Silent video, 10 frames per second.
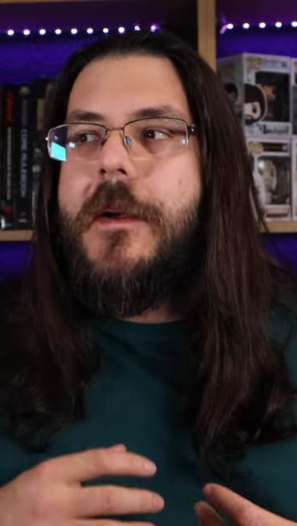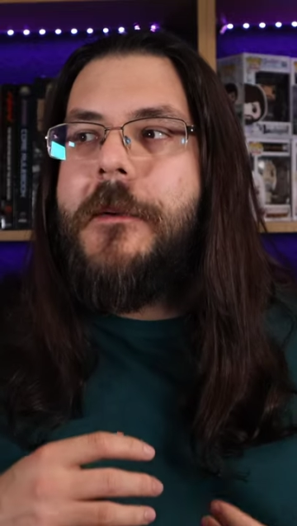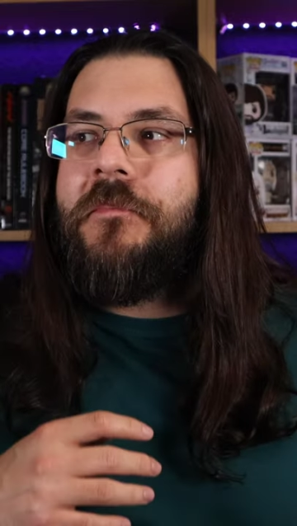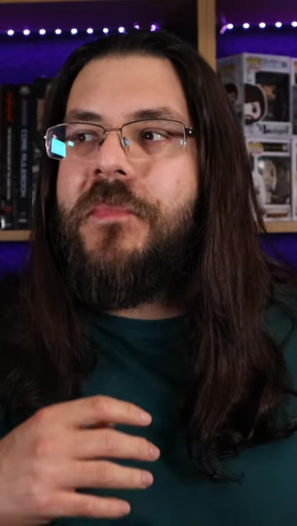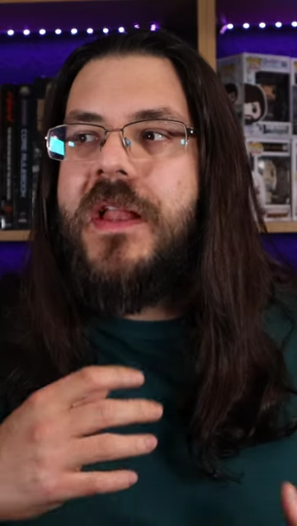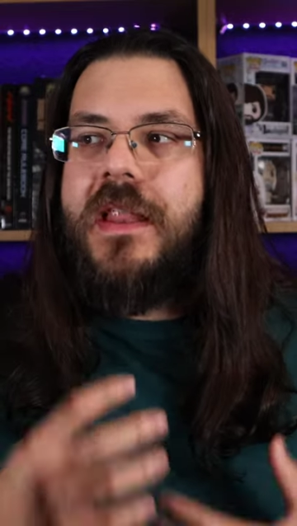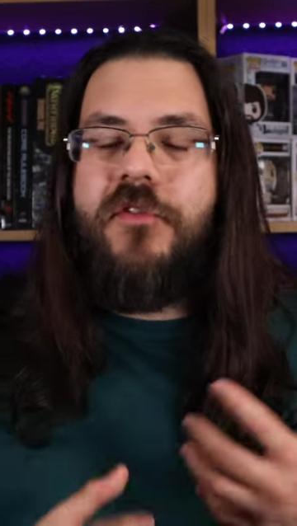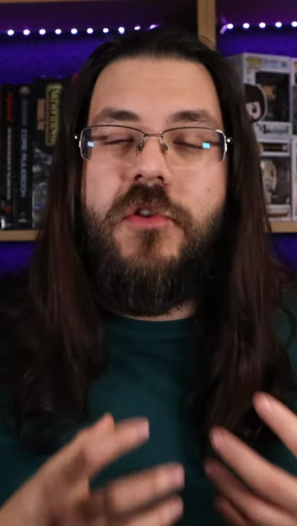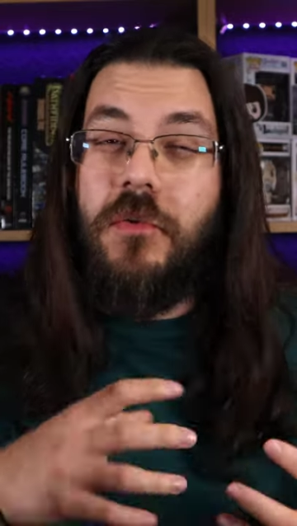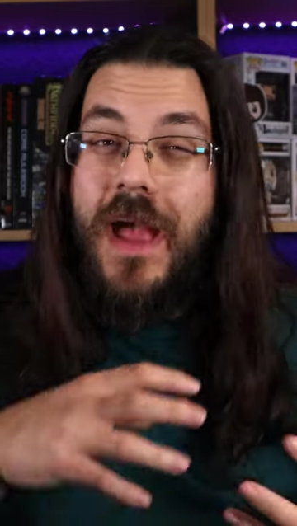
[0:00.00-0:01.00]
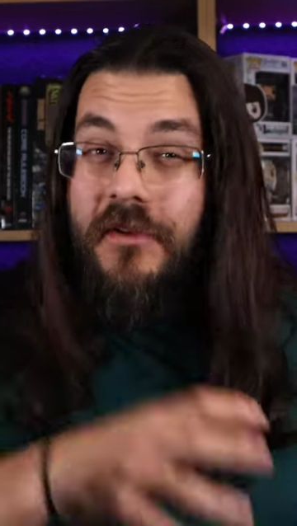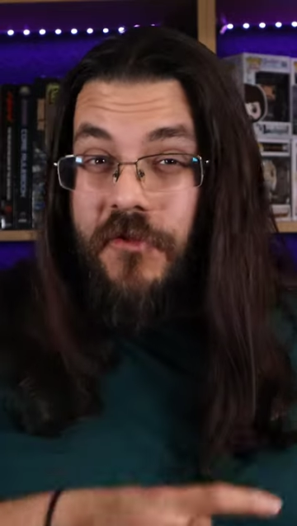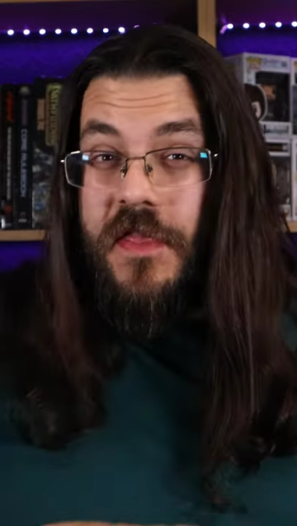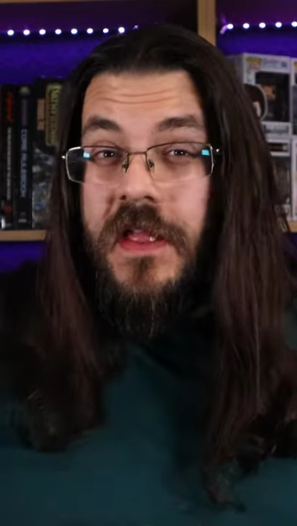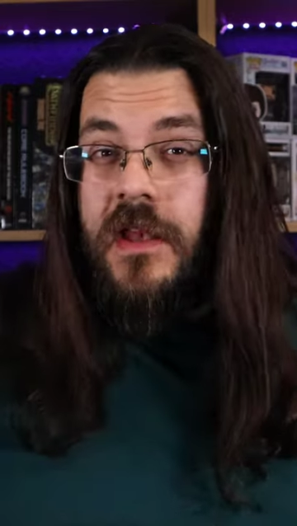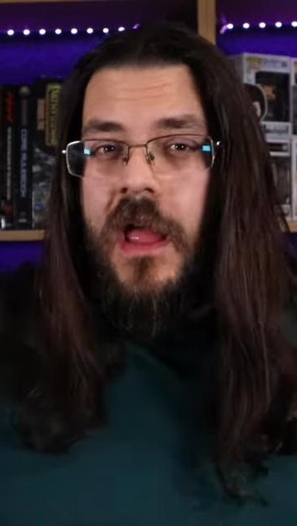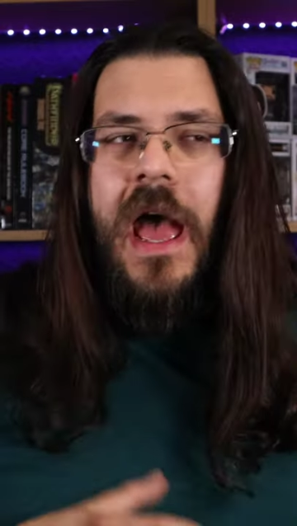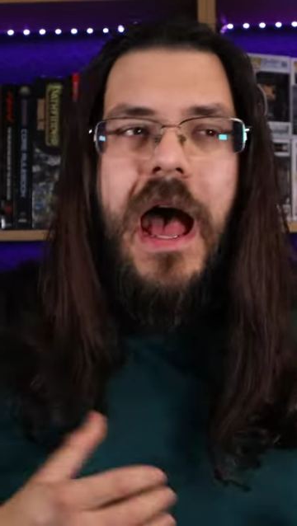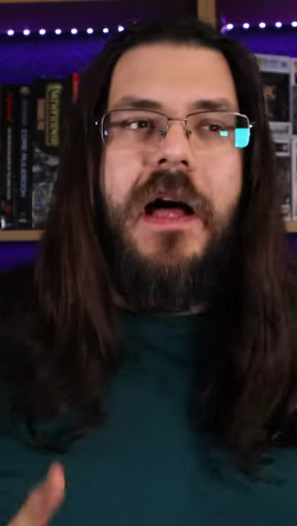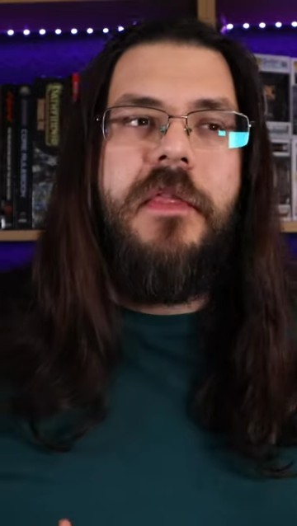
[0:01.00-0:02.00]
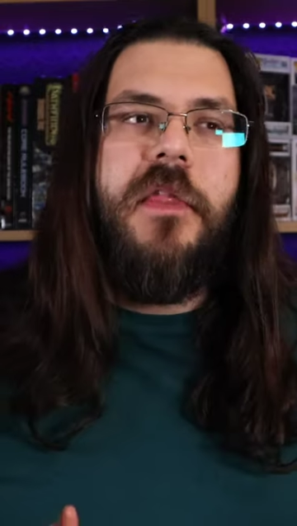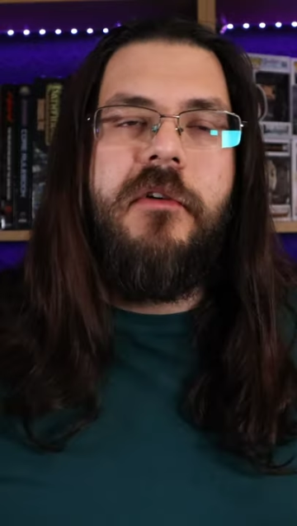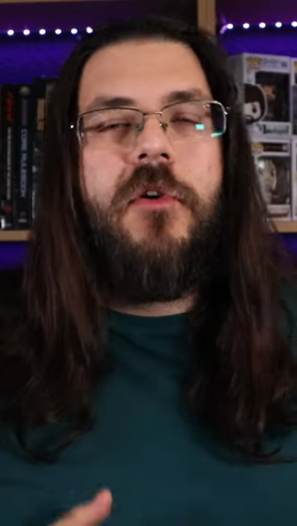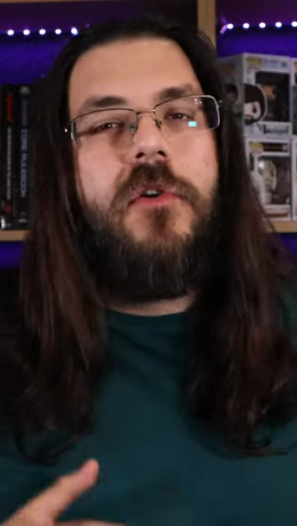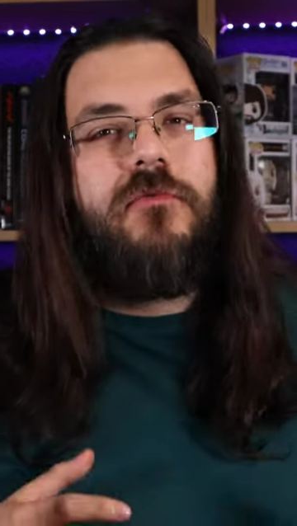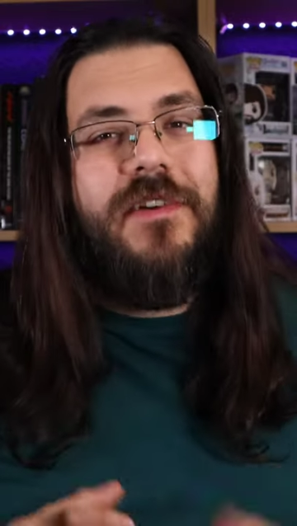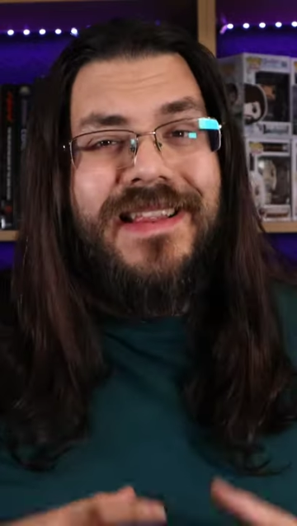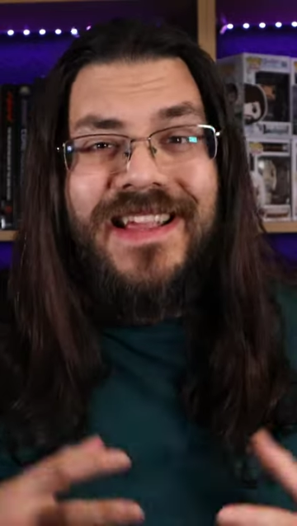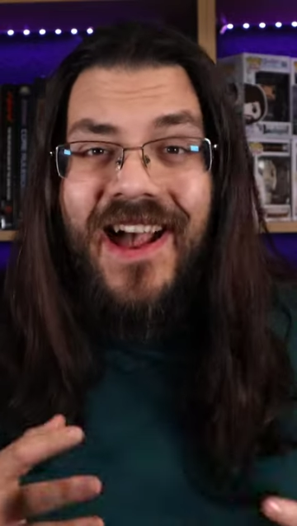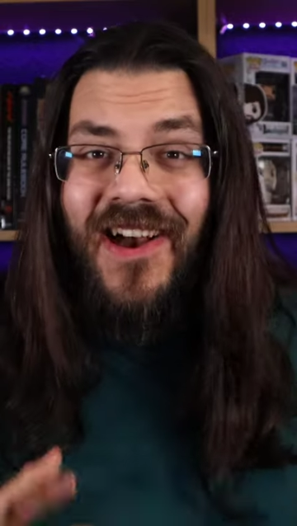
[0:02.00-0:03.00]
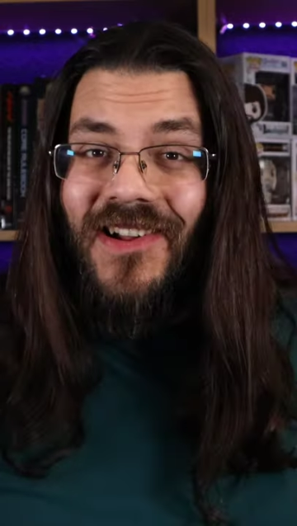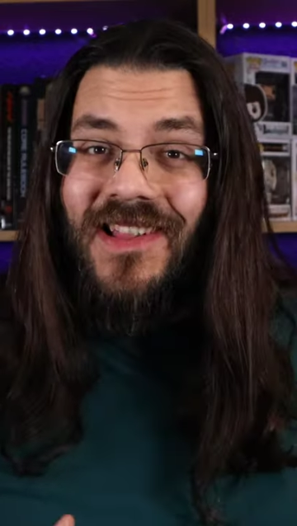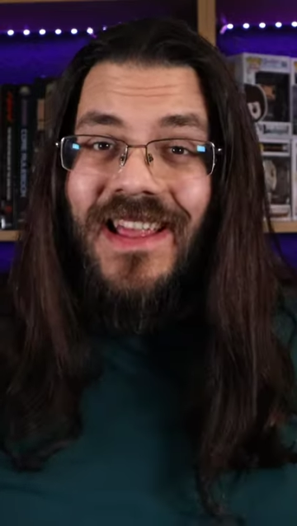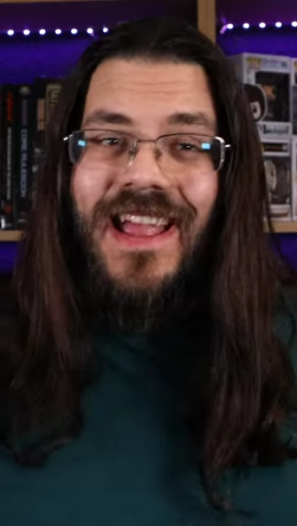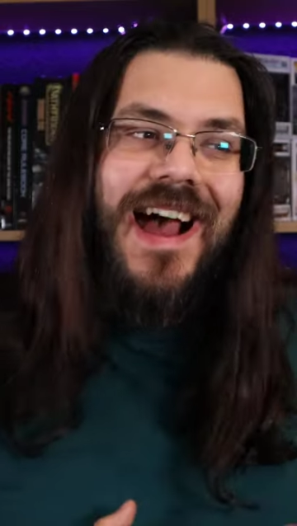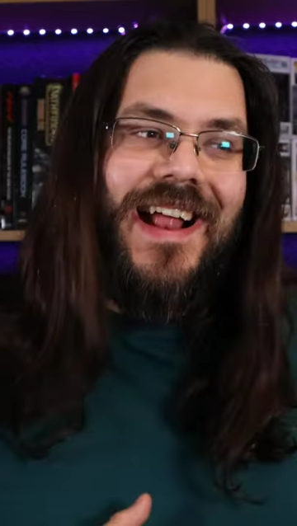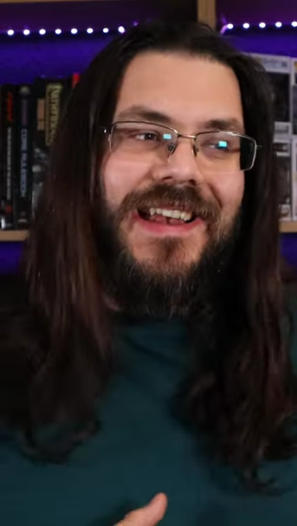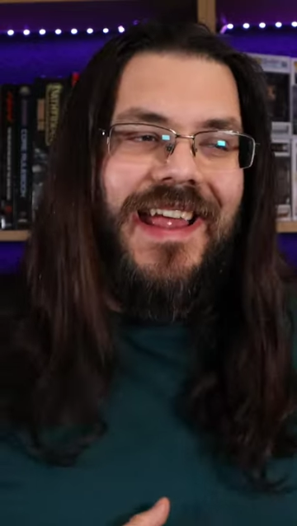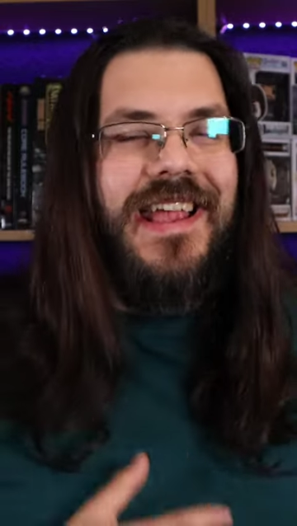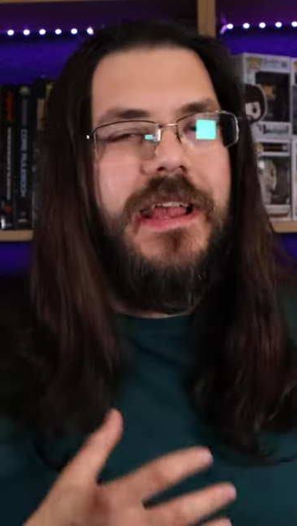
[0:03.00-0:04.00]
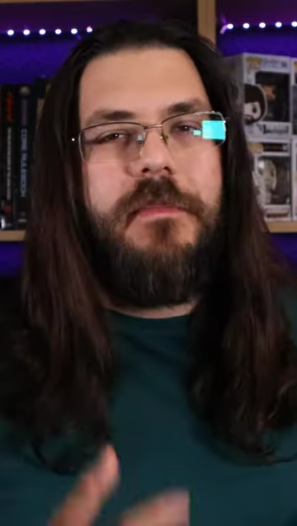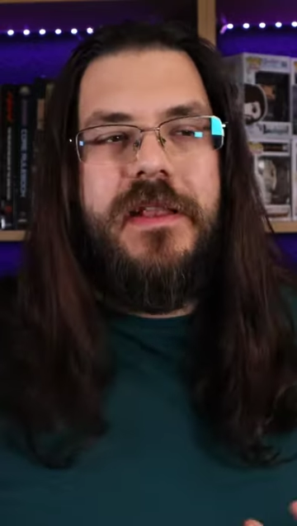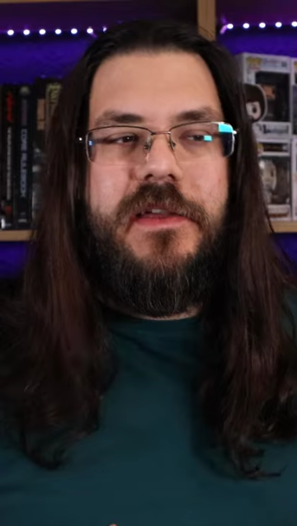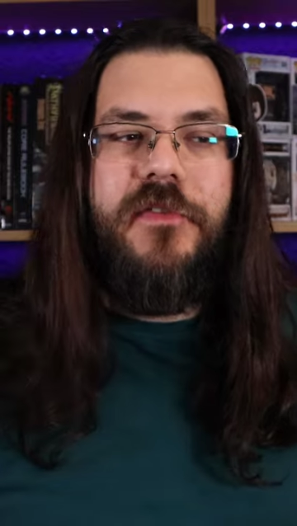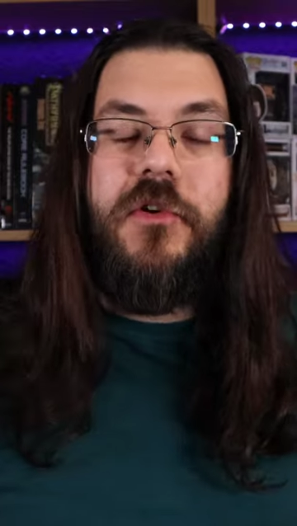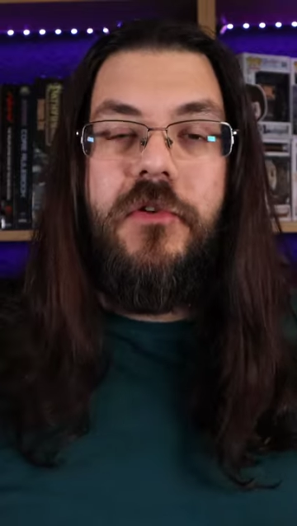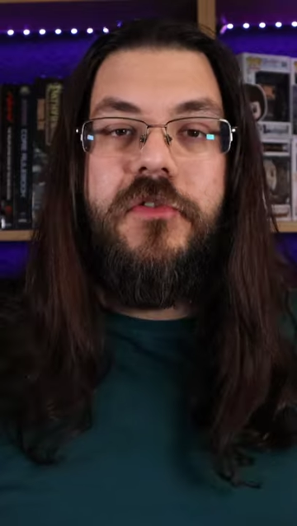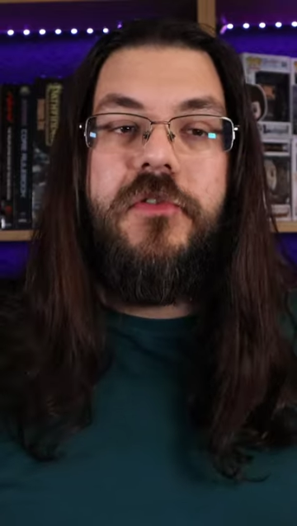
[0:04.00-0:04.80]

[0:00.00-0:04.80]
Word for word: they never do everything and they're all really ugly and it can be difficult to